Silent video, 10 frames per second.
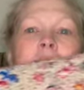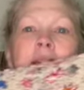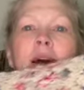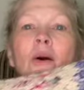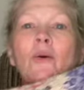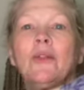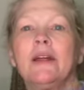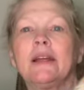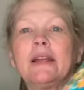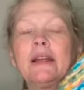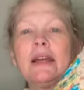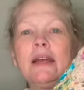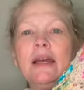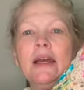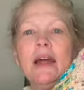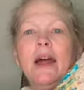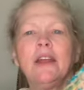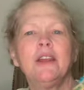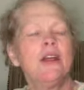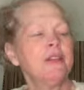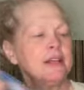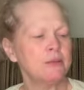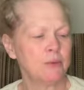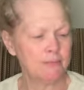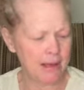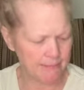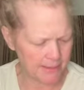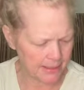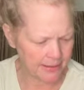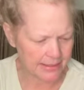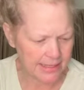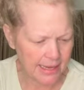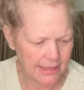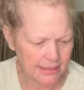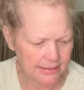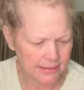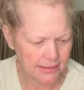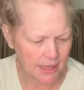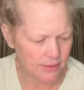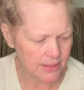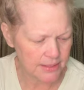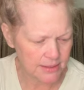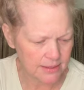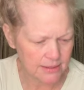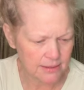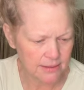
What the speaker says: the whole thing. You know, this one might be the Daisy. No, this is